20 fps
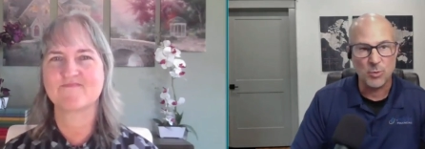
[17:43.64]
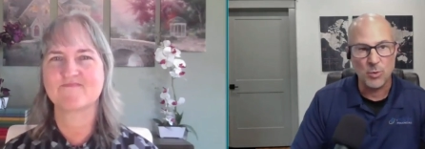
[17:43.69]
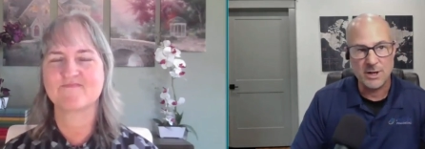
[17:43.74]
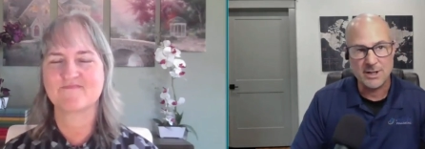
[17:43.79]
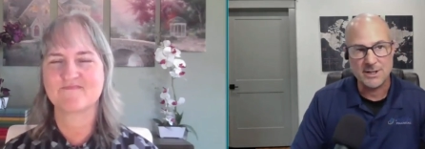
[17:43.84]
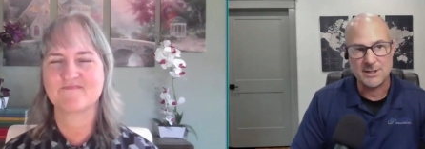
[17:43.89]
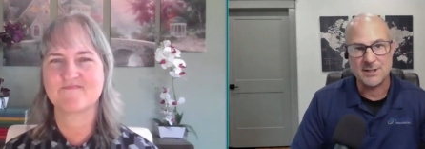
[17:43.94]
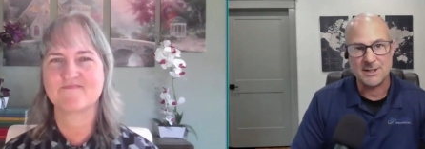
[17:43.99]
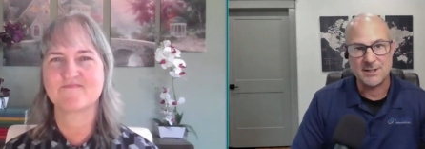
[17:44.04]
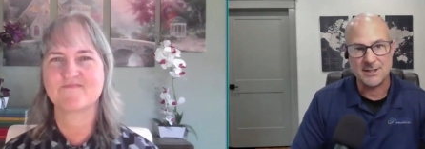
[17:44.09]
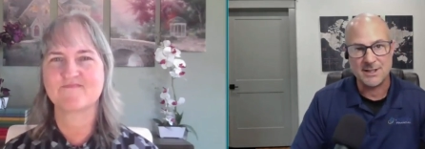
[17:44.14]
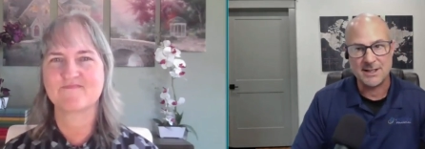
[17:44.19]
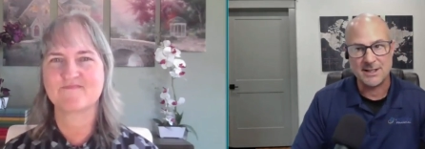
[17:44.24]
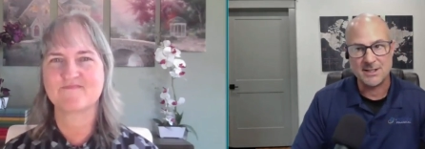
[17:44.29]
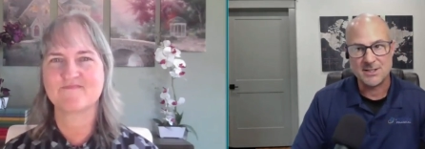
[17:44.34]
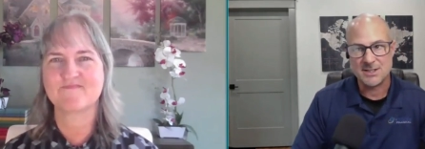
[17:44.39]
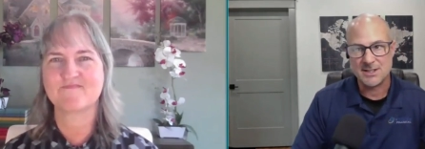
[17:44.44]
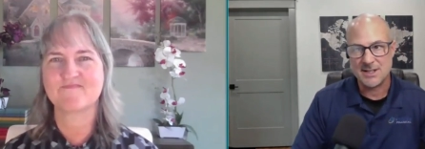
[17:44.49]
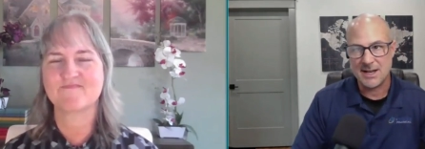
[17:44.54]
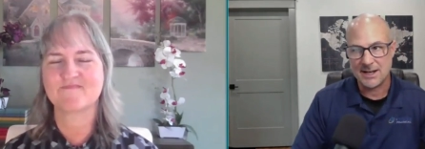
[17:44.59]
Speaker 1: one of the
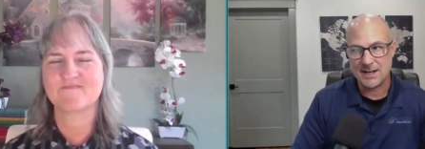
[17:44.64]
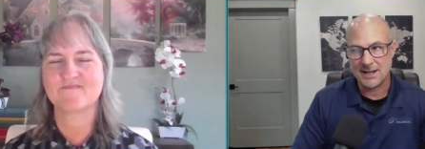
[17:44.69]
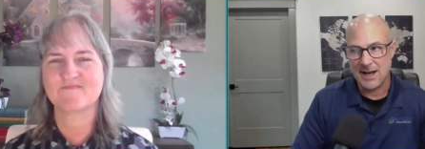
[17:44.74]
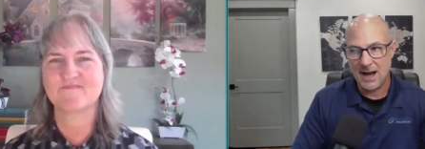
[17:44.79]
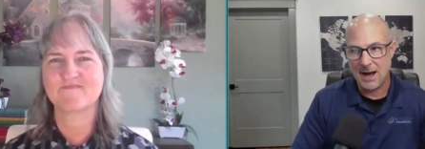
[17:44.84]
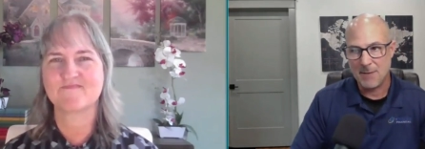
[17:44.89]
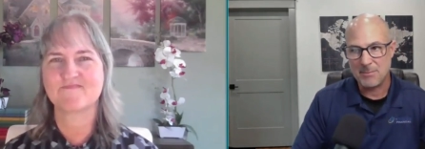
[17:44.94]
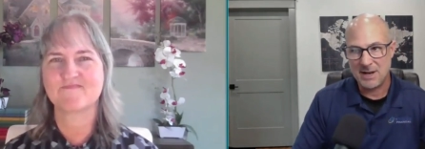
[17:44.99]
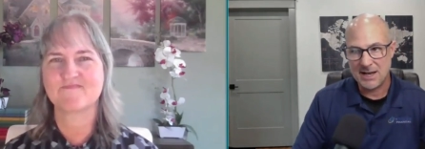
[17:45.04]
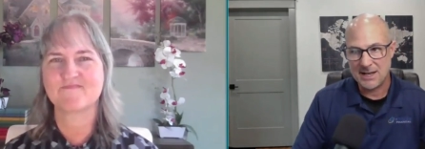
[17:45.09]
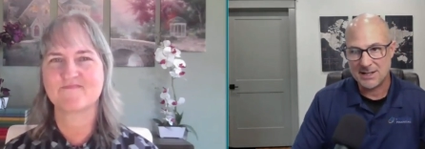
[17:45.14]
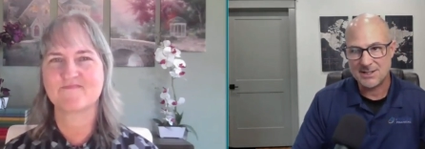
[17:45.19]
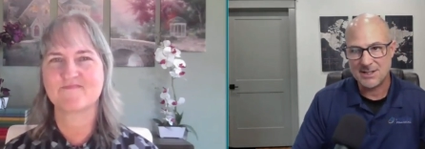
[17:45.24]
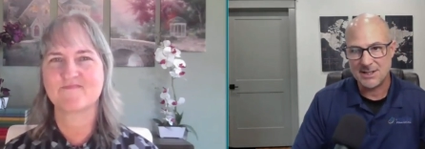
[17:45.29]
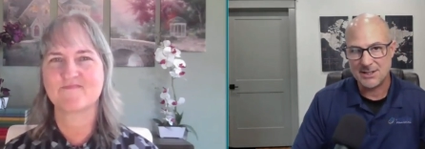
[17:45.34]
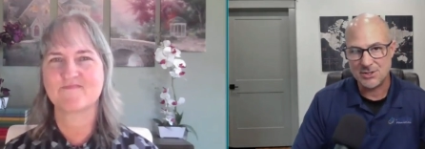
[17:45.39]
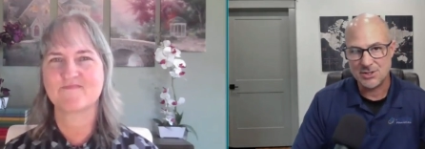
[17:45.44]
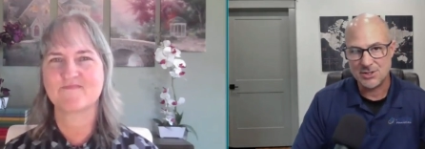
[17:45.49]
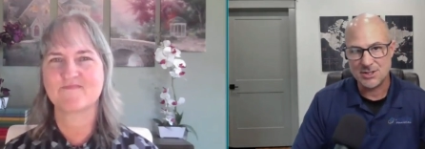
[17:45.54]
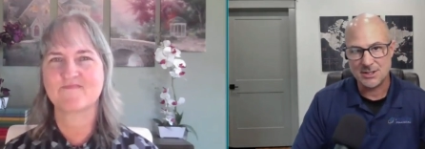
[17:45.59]
things that got my
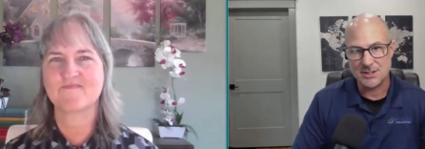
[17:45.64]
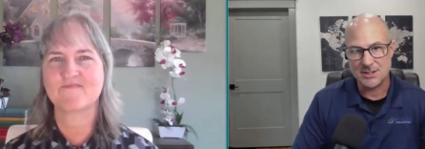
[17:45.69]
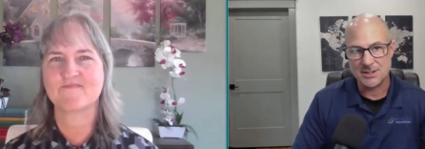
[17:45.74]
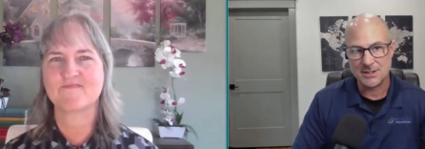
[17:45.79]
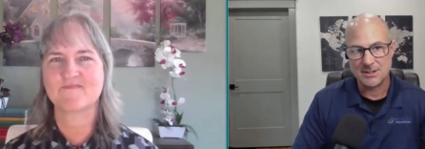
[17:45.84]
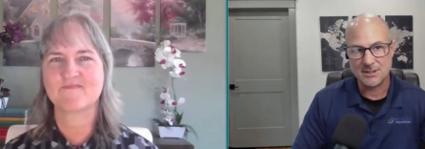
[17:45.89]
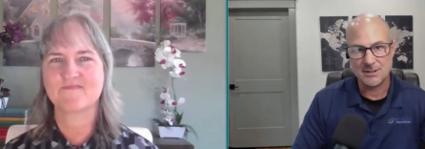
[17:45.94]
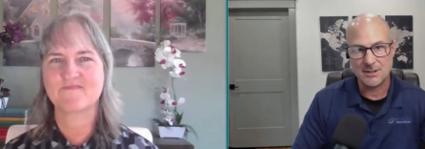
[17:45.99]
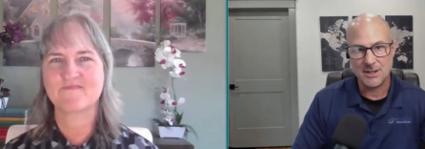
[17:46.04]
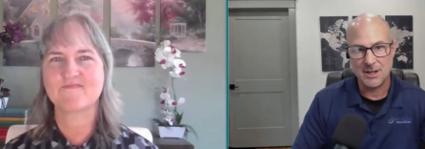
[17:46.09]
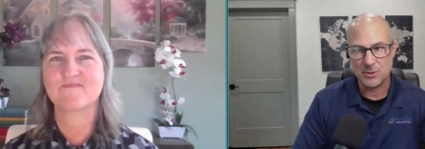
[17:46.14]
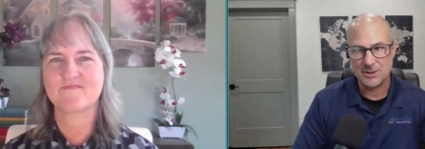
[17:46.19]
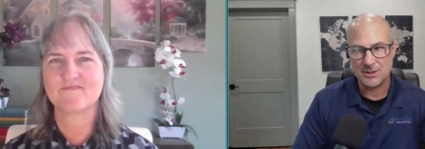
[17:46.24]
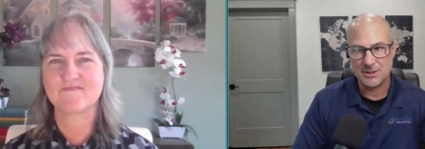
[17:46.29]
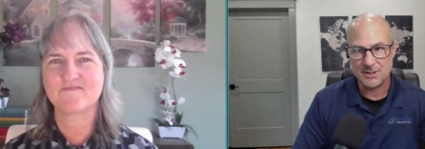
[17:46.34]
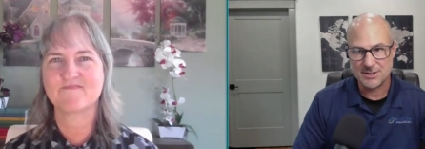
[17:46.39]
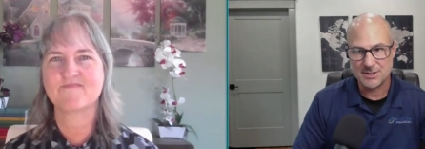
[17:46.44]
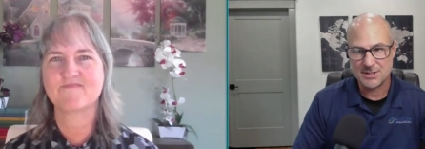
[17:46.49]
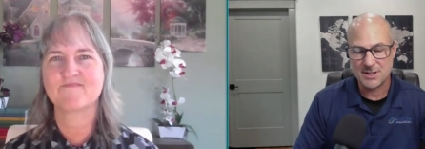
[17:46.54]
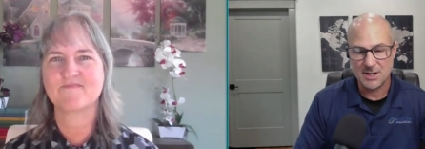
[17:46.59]
attention
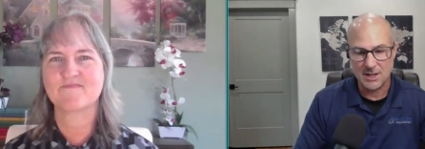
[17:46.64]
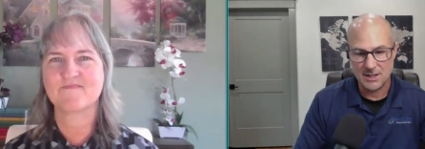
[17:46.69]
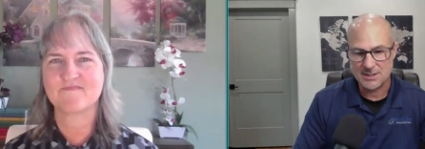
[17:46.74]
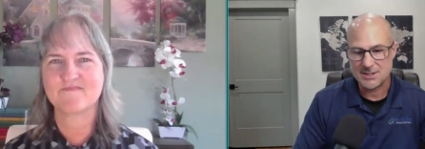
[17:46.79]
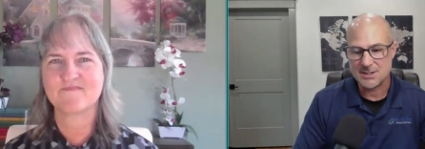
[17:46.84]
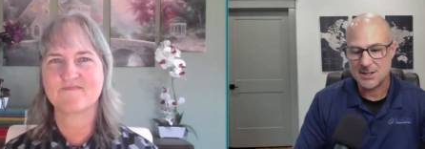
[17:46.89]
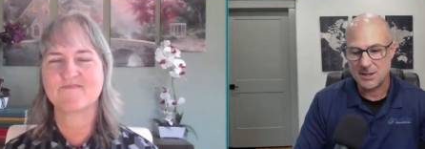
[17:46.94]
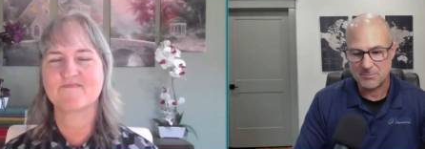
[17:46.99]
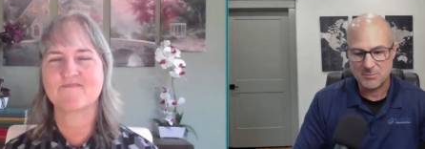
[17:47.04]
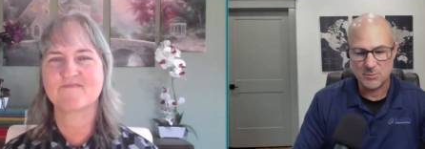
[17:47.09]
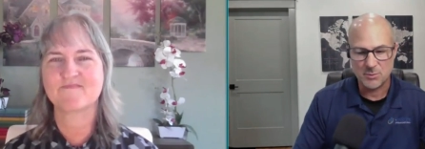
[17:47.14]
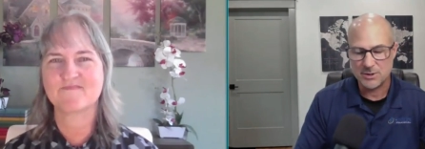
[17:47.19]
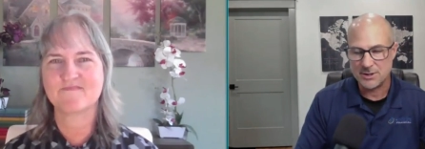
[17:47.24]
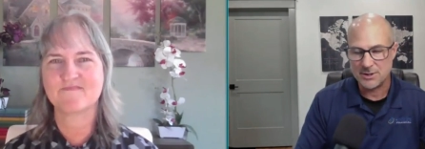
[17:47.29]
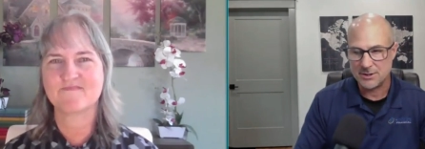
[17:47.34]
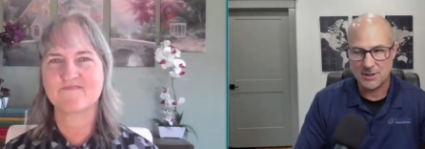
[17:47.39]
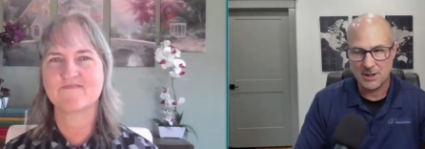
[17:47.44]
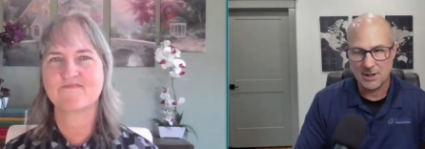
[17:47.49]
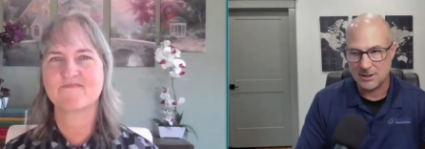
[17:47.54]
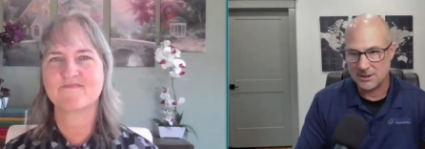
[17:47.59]
with this concept, whether
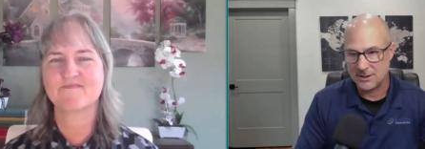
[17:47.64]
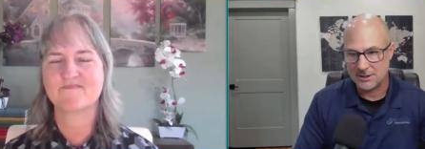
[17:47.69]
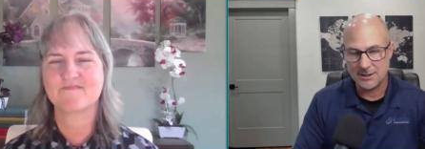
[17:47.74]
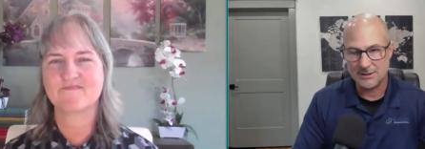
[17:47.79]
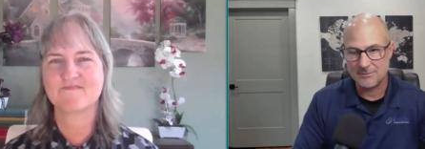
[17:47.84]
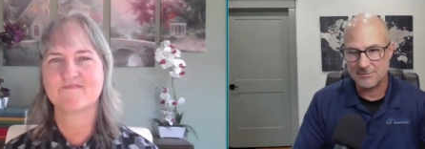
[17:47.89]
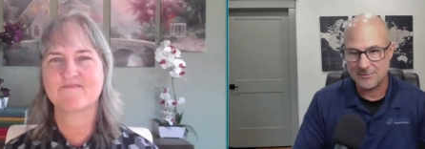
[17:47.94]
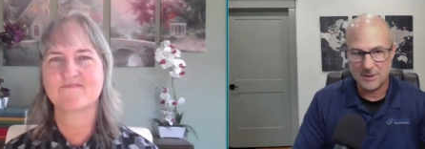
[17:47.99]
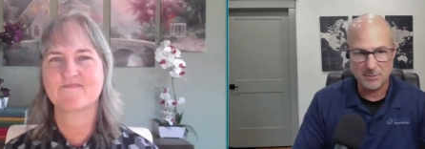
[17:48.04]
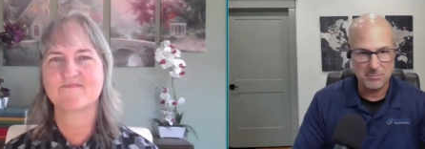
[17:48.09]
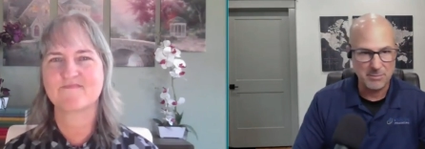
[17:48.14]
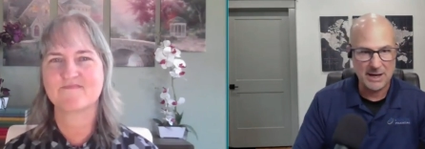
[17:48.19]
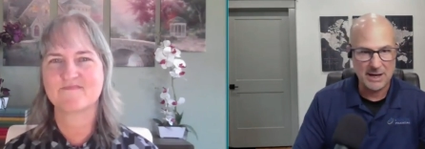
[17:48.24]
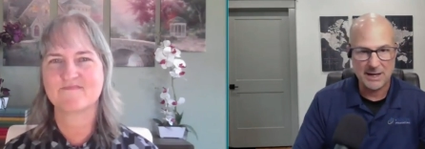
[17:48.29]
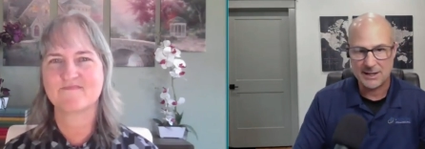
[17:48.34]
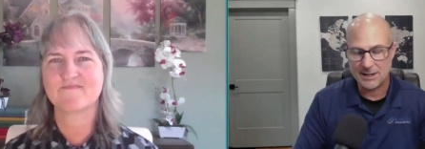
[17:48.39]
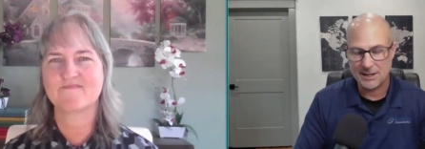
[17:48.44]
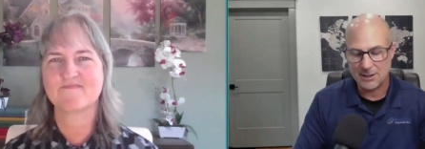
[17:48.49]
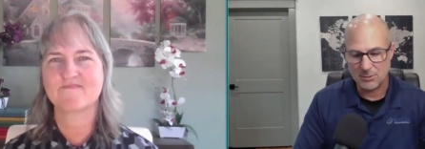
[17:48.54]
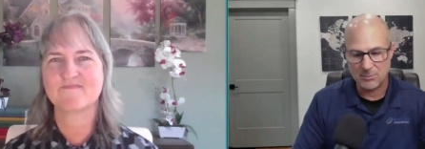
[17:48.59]
you call it infinite
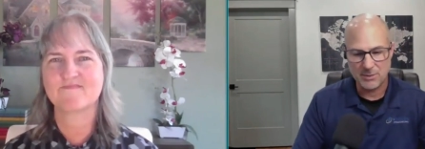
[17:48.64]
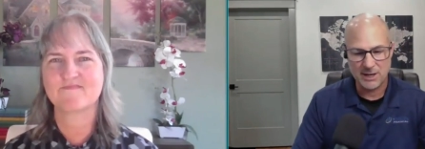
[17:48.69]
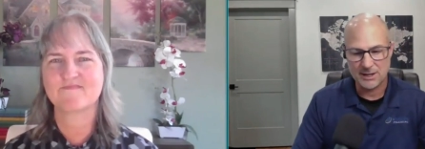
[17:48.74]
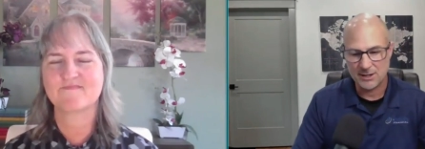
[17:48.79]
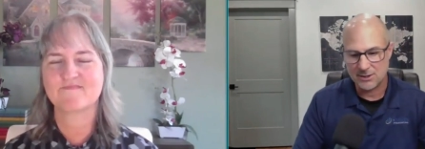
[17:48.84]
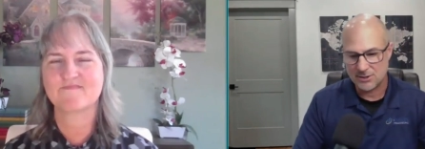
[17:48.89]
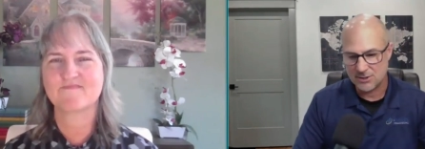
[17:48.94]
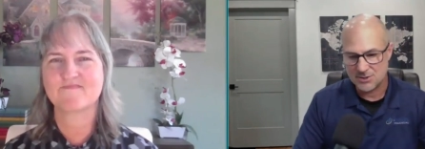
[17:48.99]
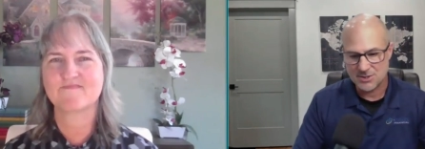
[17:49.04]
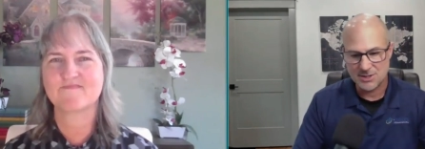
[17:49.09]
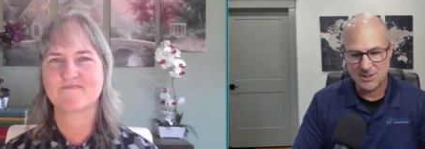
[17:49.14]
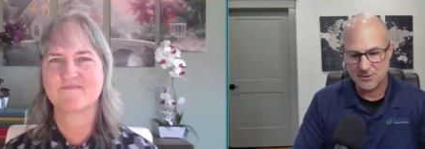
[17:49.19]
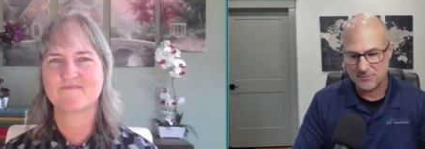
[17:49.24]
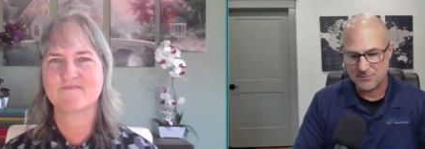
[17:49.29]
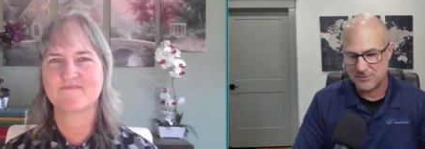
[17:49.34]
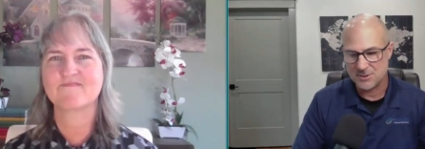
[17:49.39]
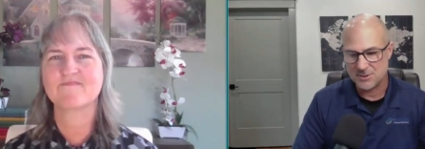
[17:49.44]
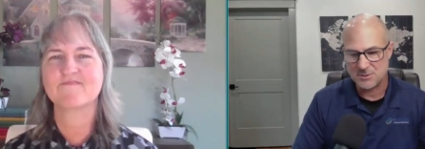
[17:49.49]
banking or bank on yourself.